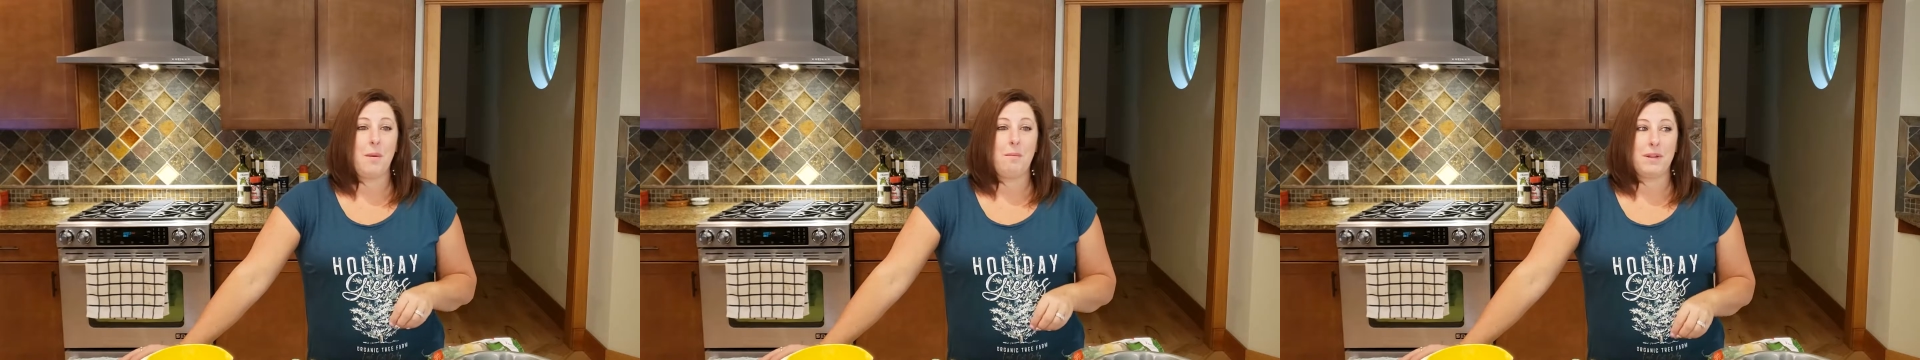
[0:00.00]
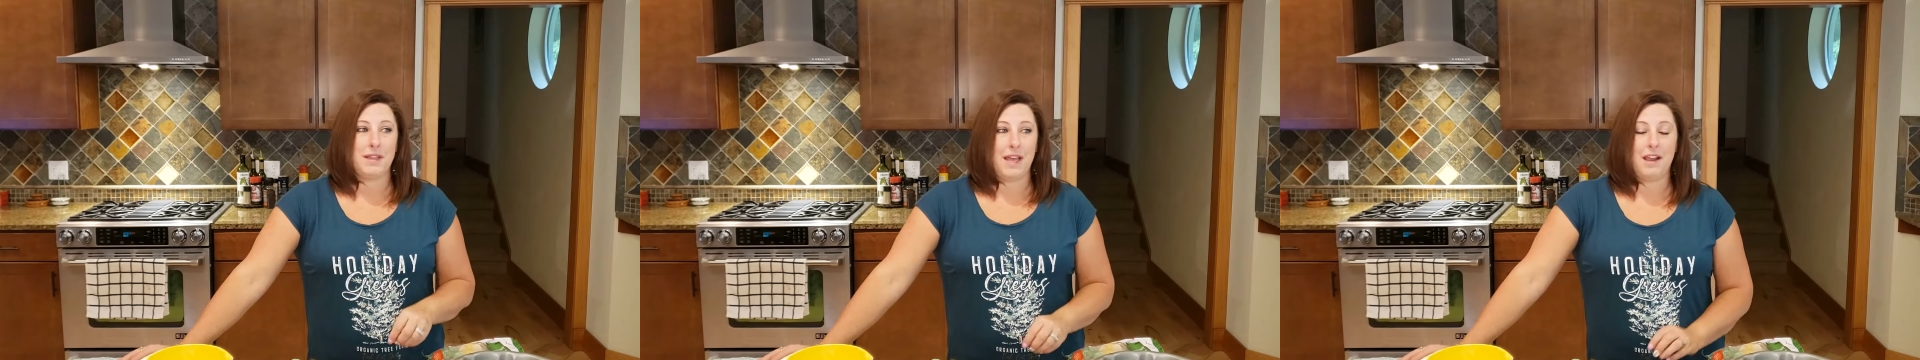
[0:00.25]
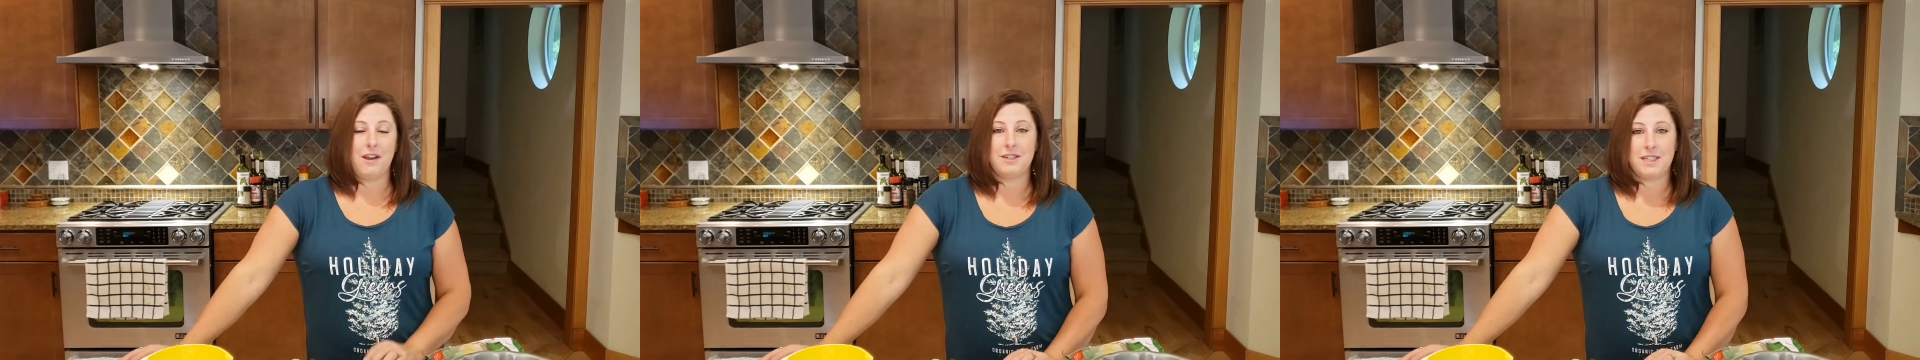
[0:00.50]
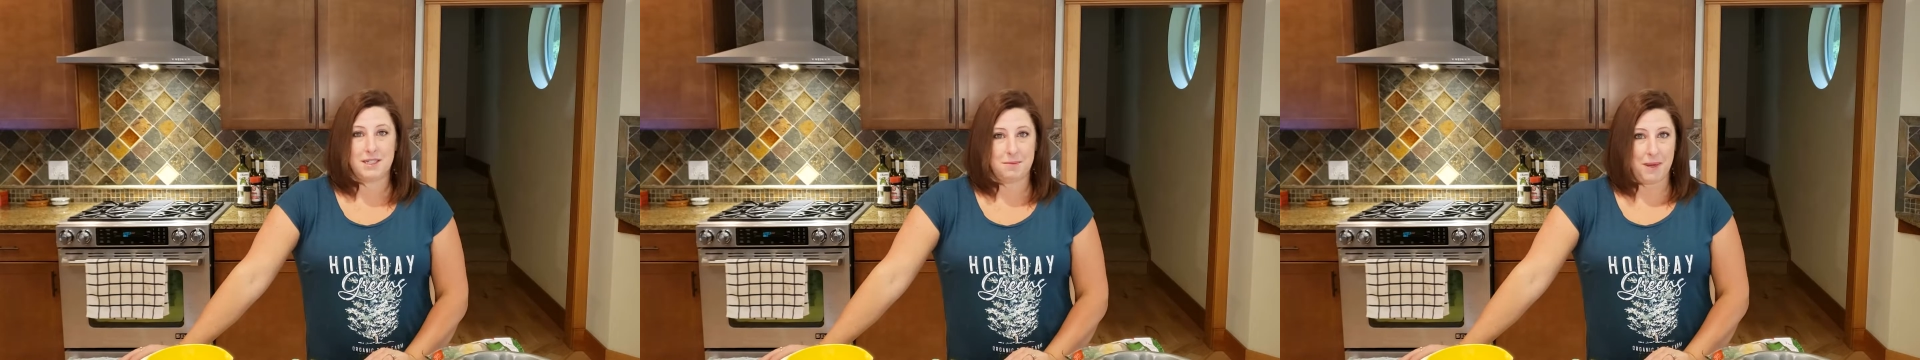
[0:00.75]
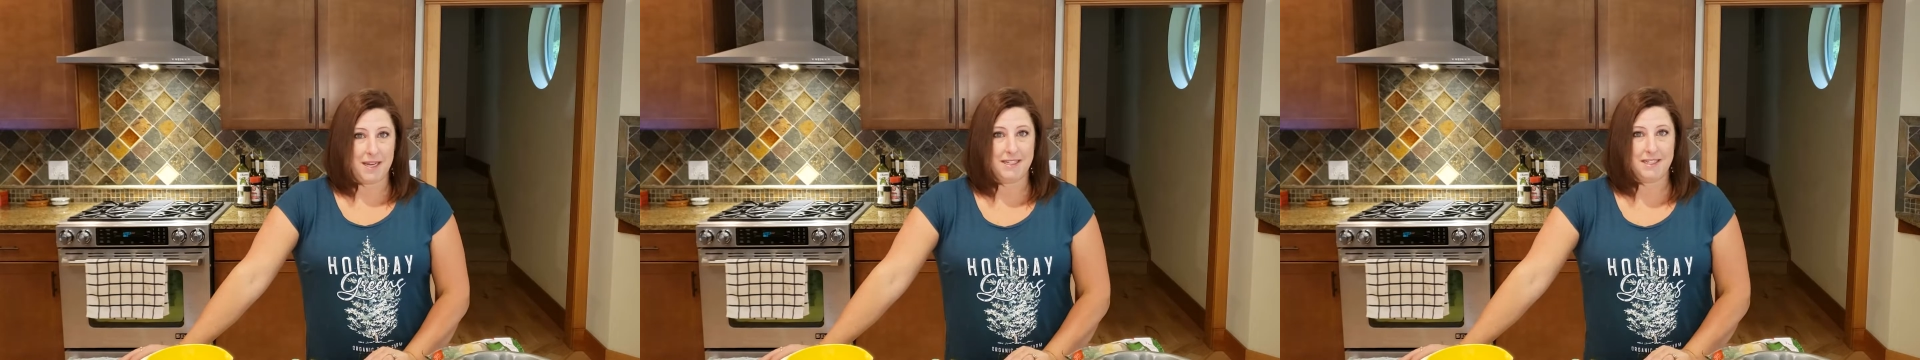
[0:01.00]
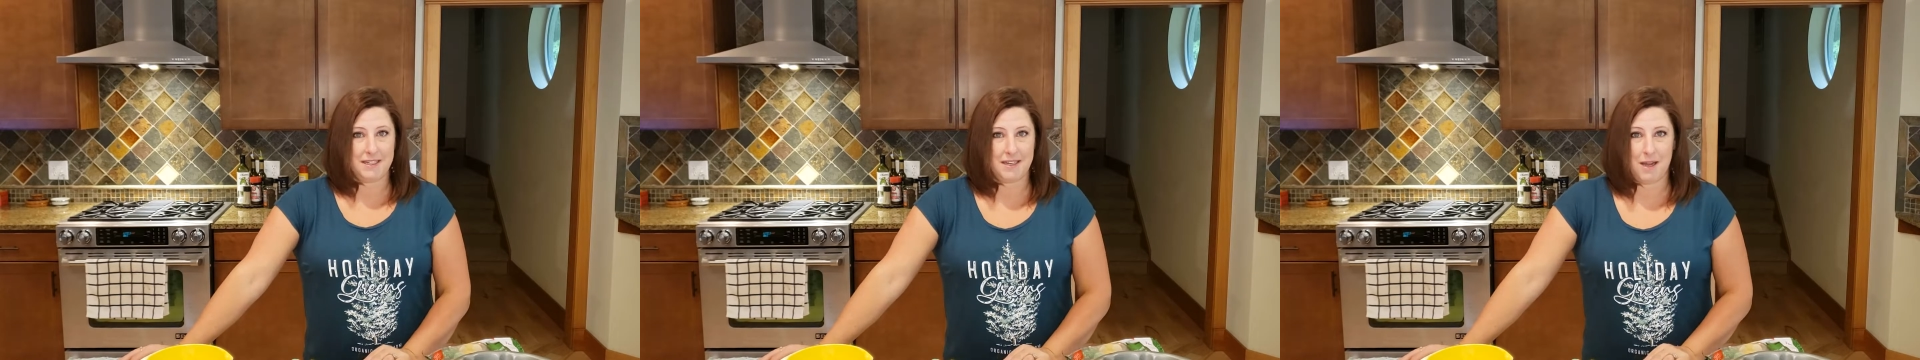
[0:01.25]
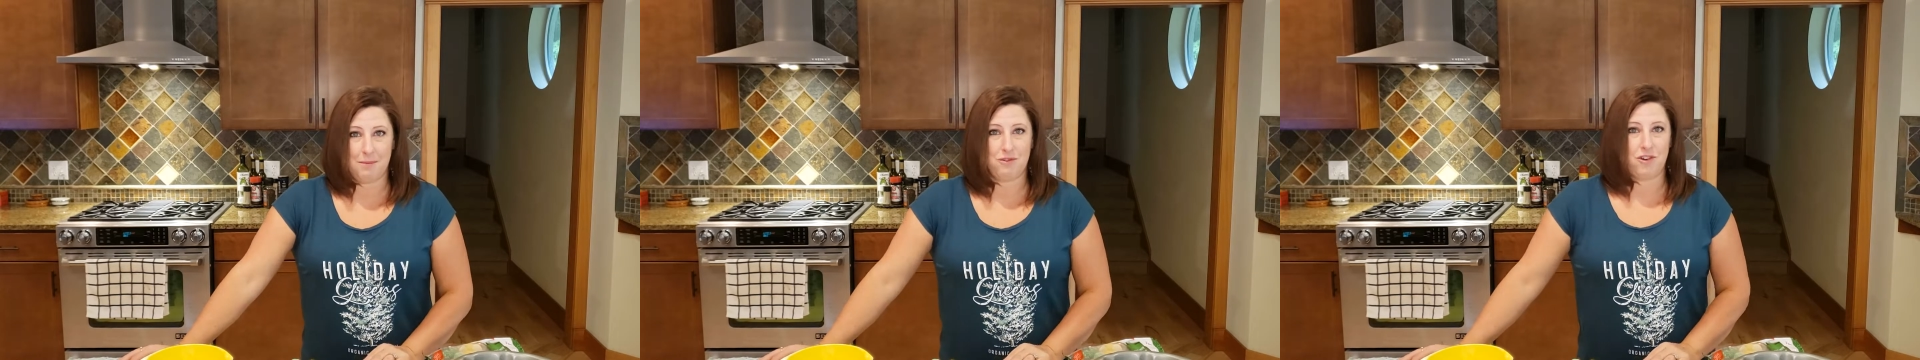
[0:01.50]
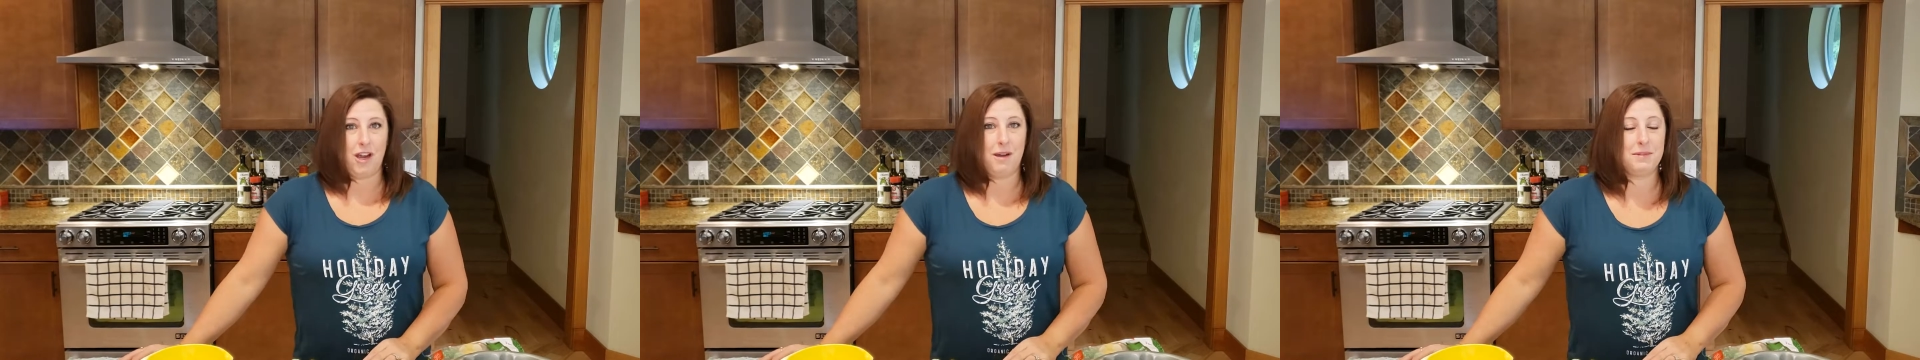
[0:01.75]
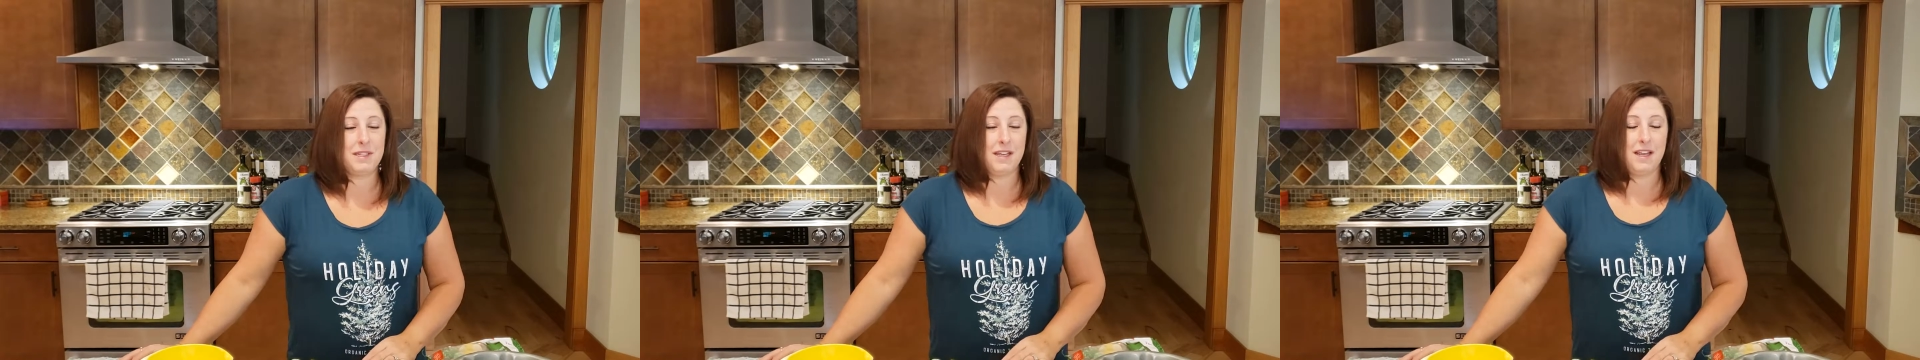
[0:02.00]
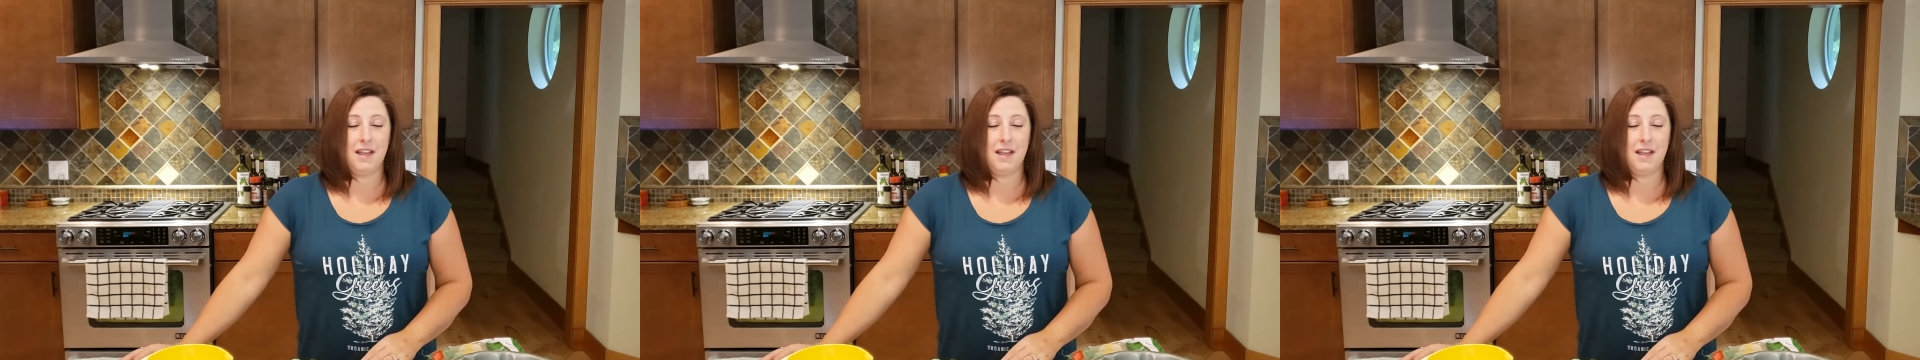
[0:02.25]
but they are spiced gumdrops.